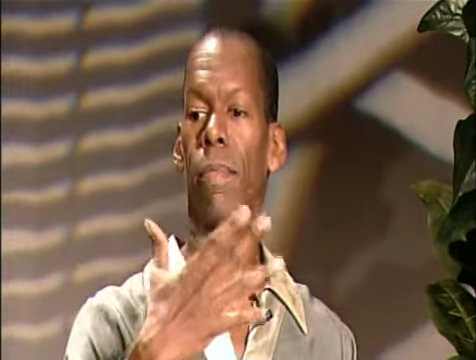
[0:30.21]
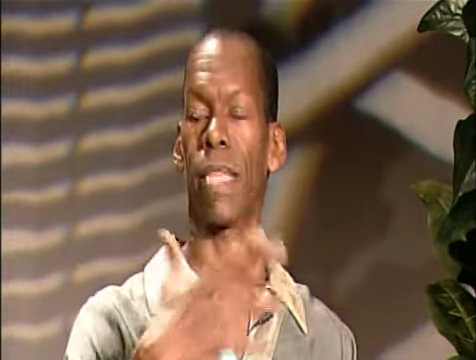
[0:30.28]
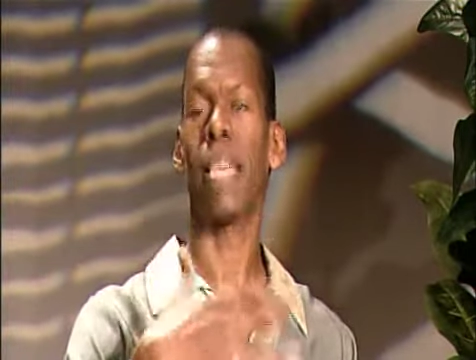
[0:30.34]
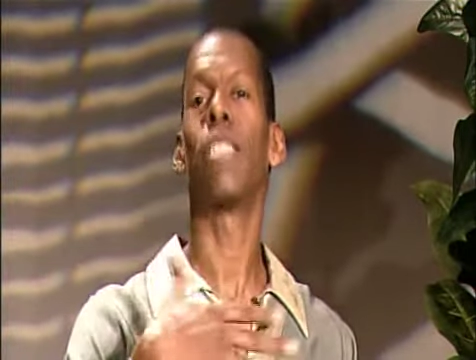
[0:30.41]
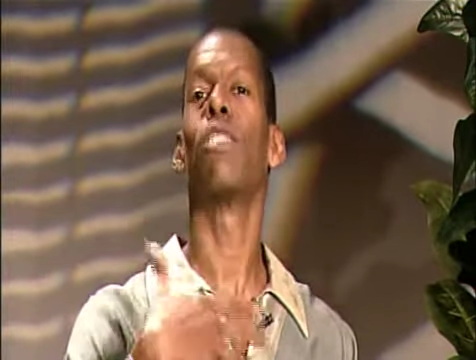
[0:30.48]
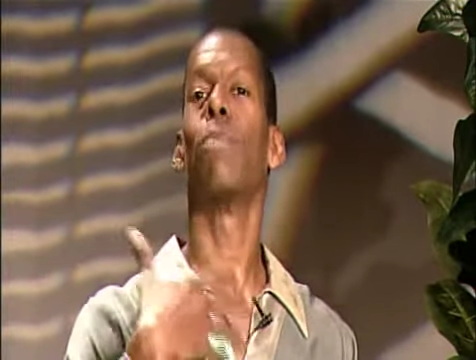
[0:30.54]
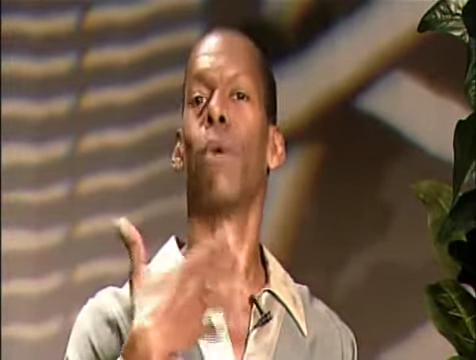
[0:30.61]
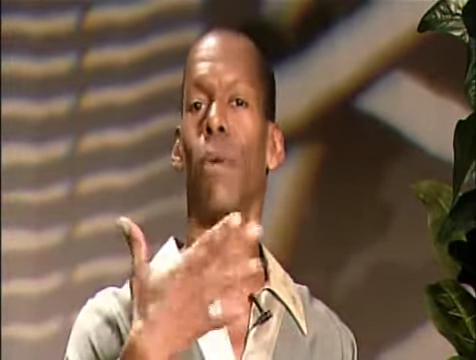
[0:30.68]

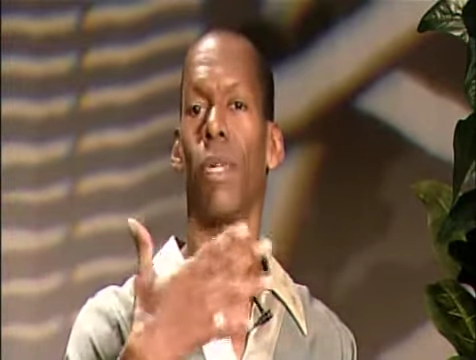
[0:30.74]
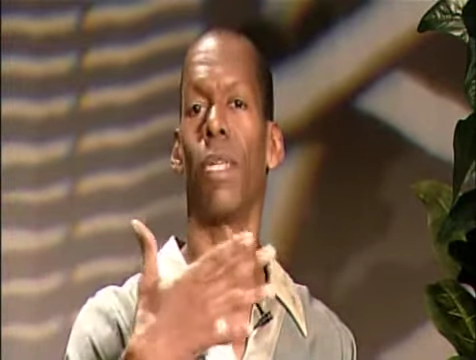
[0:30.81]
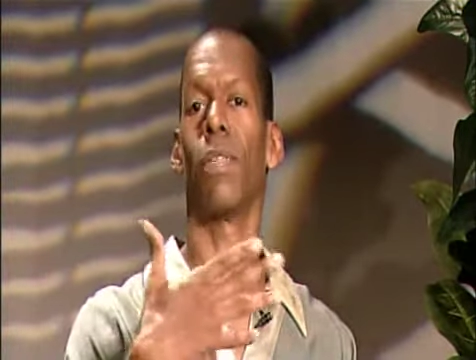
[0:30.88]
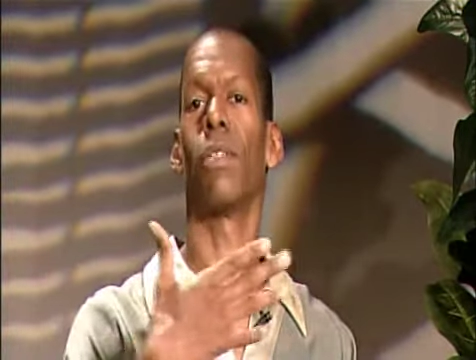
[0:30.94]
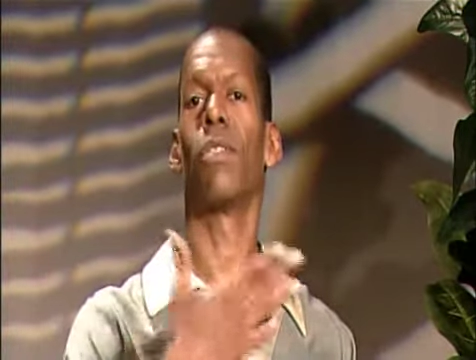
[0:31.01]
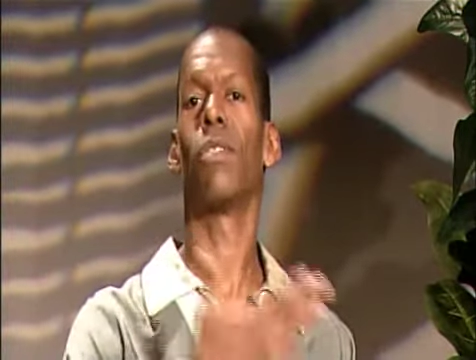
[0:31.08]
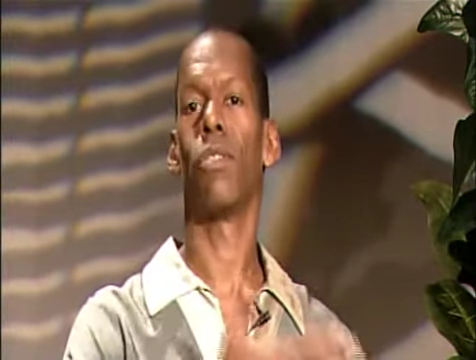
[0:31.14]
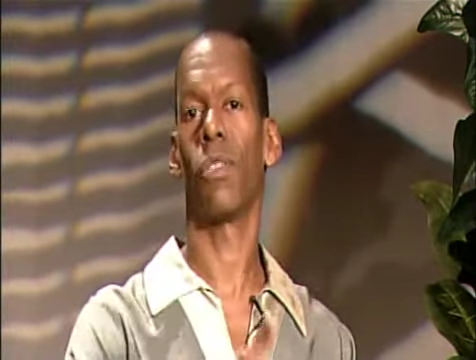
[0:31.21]

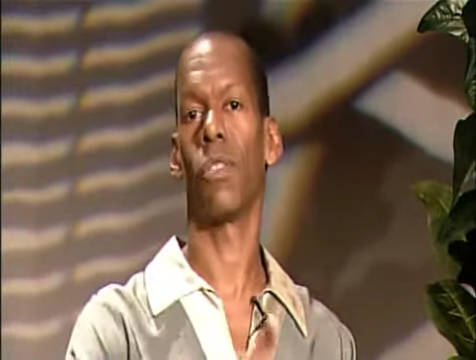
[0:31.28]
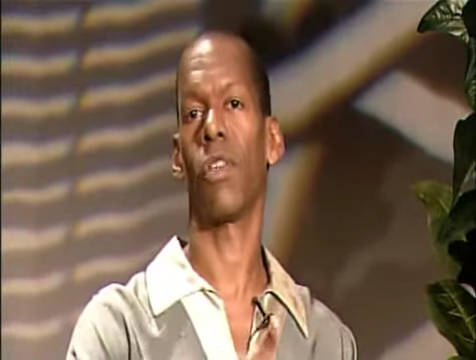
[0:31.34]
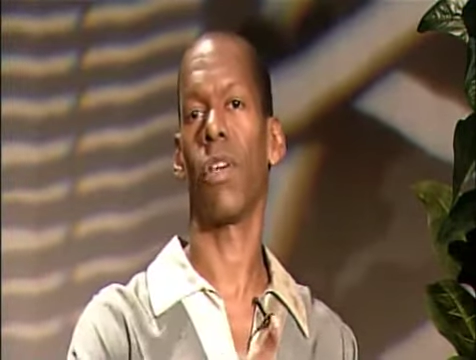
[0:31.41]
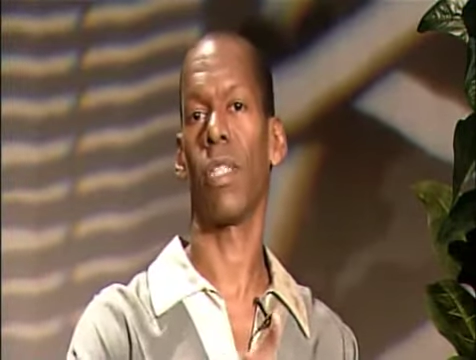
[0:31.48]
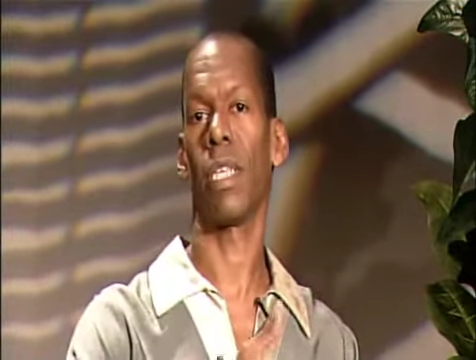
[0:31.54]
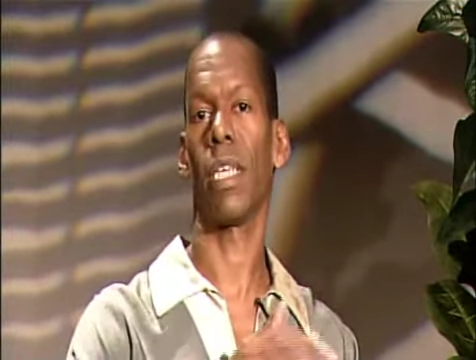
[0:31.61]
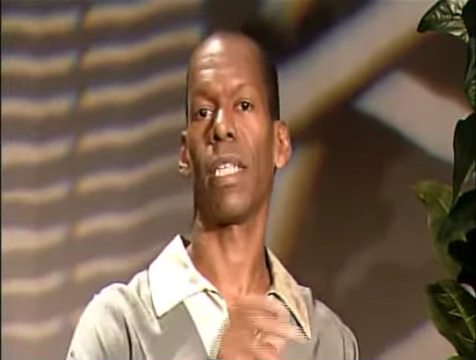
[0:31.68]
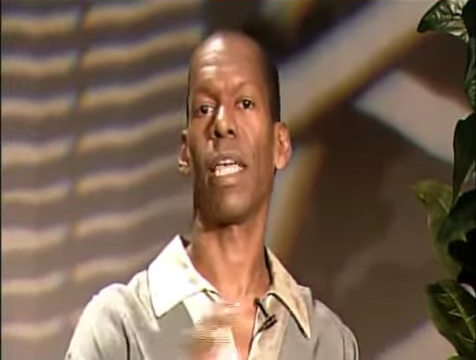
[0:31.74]
testimonial to
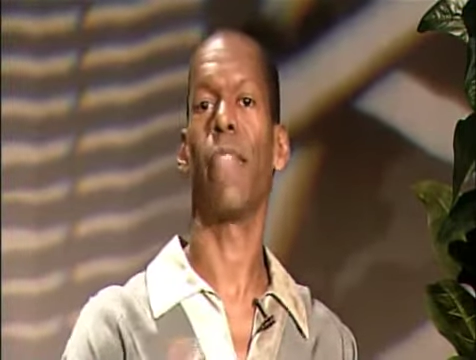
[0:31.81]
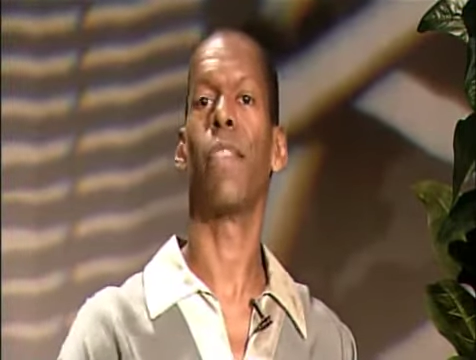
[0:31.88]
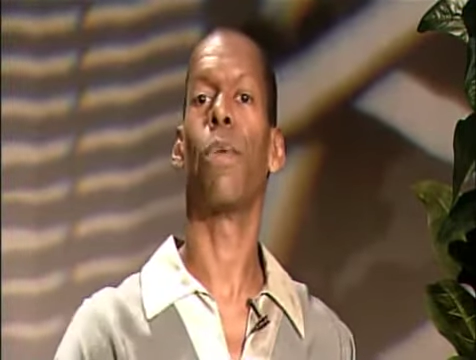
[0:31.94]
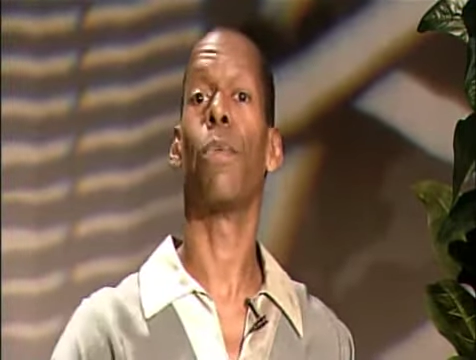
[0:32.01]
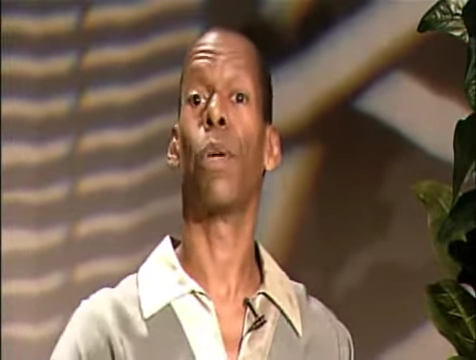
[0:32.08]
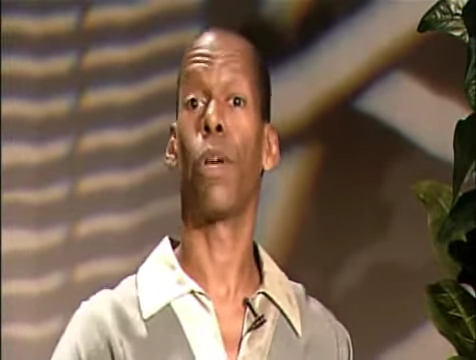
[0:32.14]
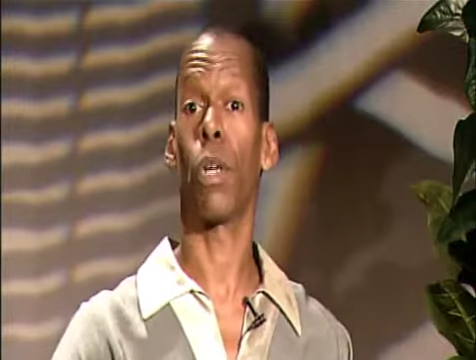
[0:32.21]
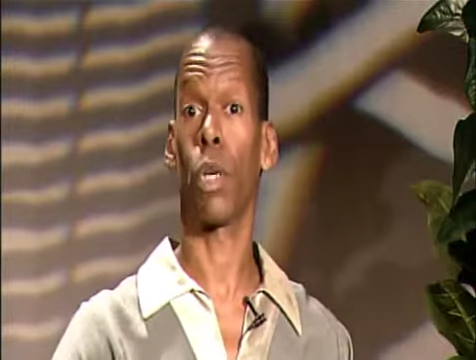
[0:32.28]
Charlene, and
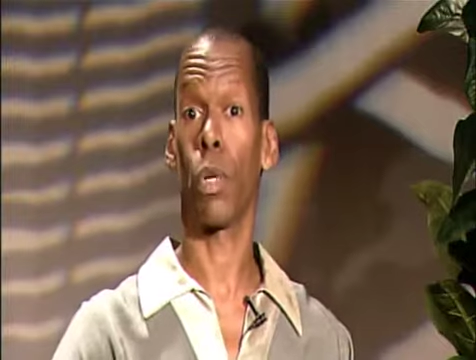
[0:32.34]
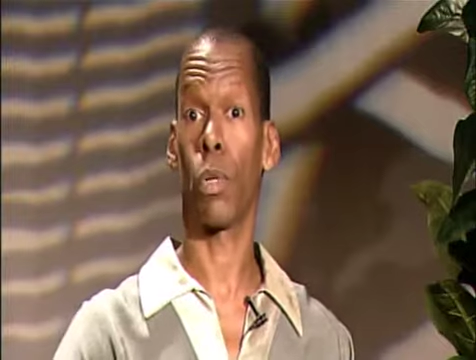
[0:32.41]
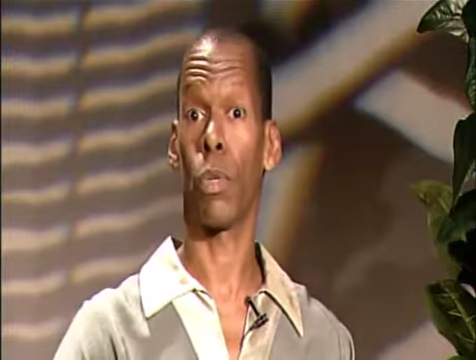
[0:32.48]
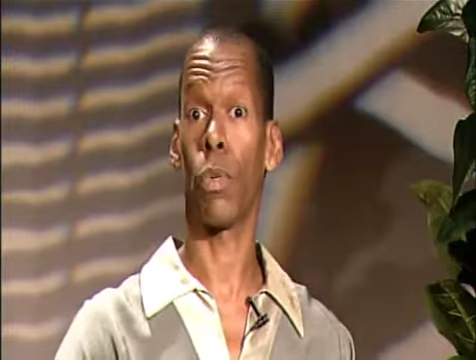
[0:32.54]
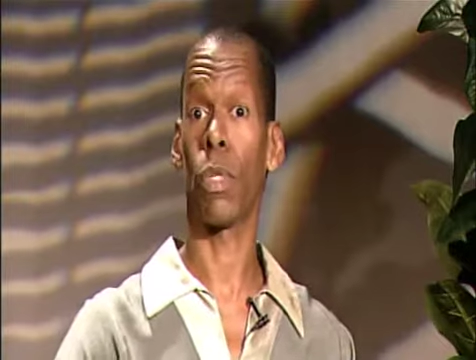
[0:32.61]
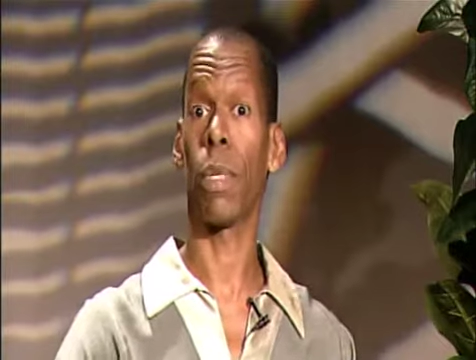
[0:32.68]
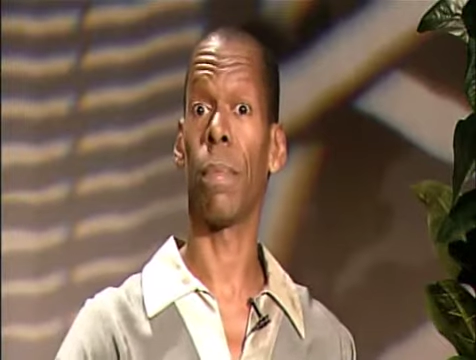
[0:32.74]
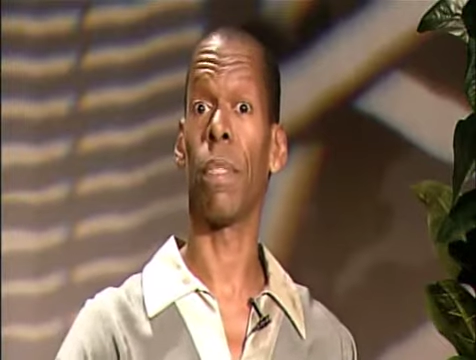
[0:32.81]
then we're going to go
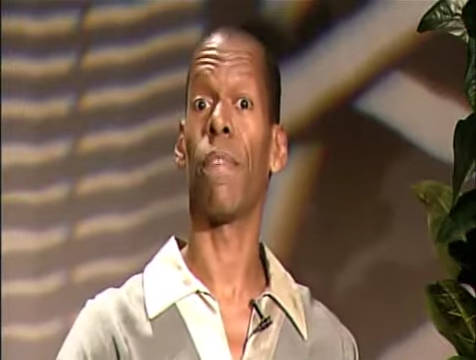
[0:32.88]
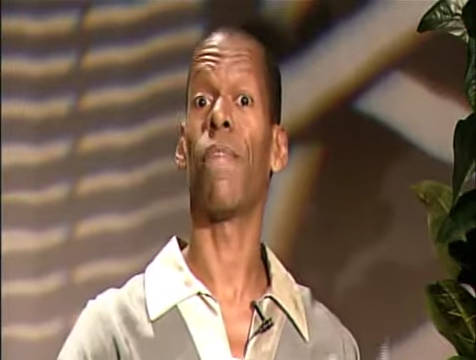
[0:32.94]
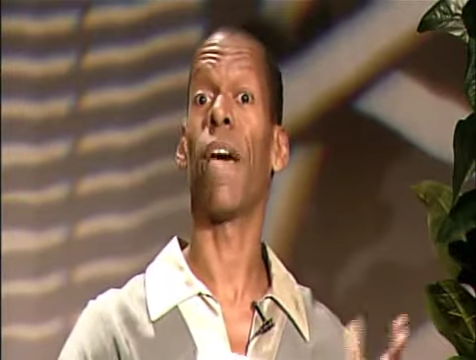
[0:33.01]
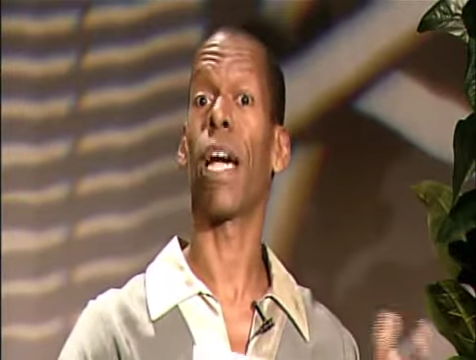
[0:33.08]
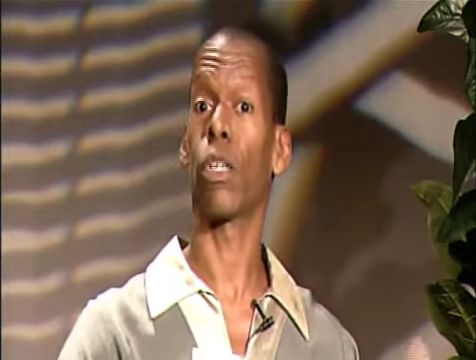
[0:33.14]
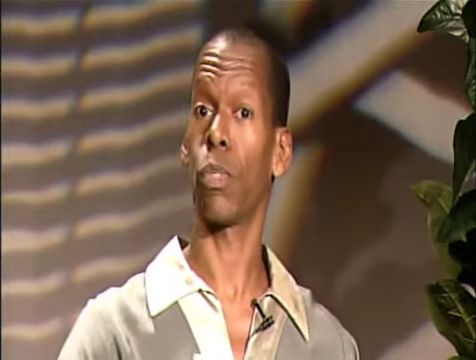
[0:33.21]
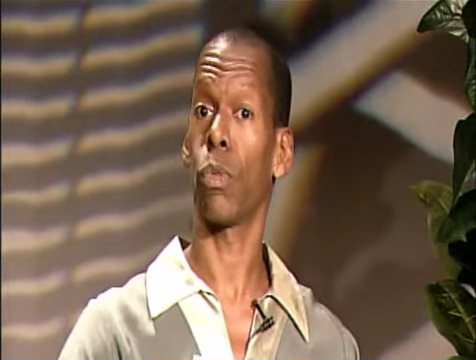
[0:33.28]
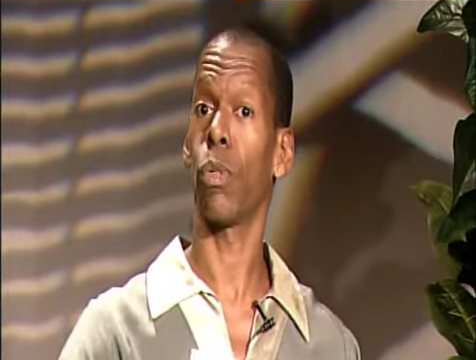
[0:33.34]
through some of the
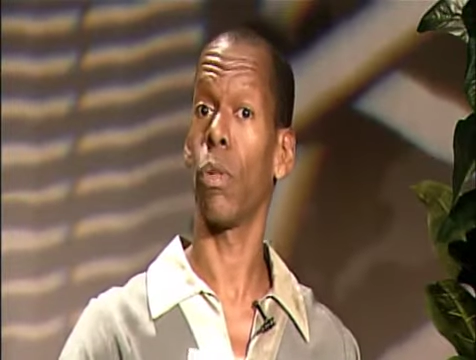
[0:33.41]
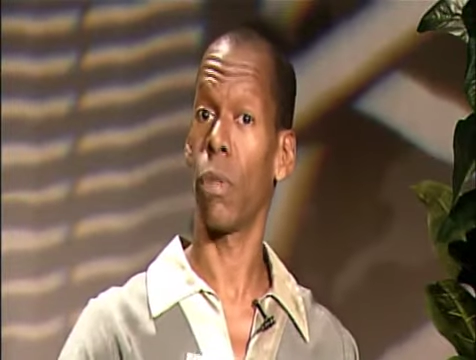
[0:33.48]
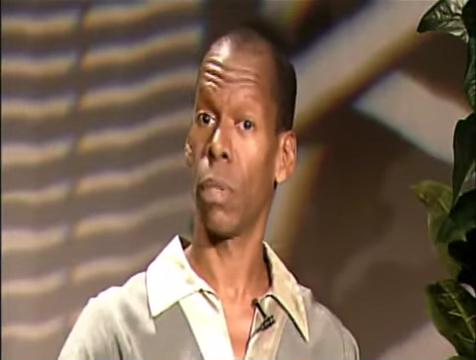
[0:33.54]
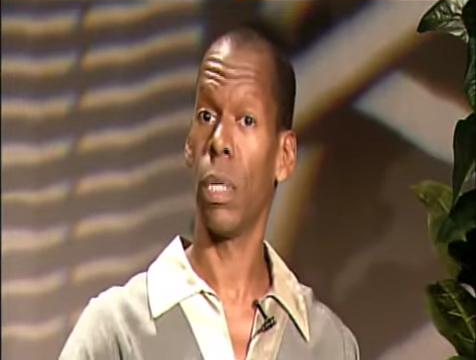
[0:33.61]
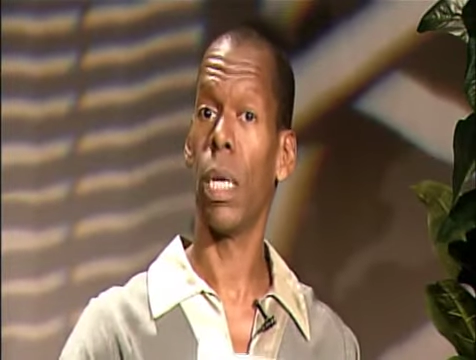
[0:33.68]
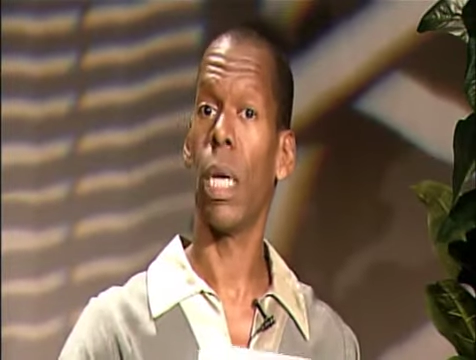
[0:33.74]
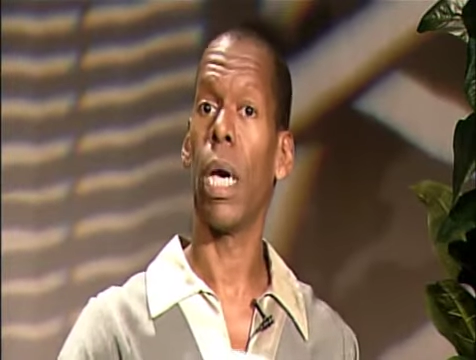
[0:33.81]
factual